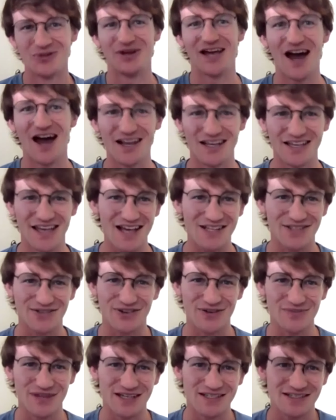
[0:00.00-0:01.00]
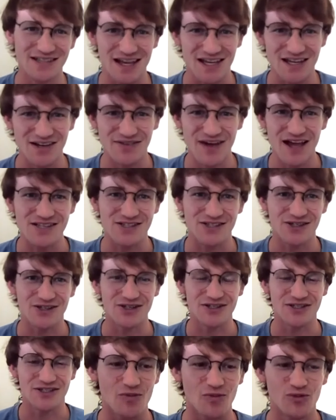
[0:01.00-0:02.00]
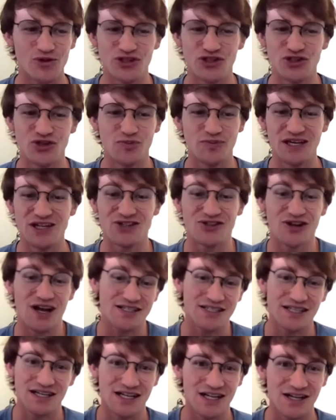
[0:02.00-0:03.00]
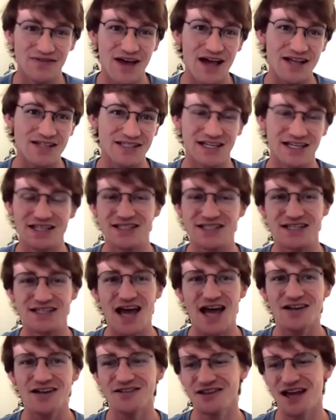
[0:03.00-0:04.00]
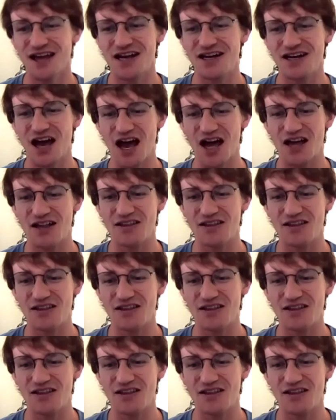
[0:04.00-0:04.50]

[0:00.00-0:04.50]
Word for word: we got a yes from these like investors. Would you be interested in investing instead? And uh,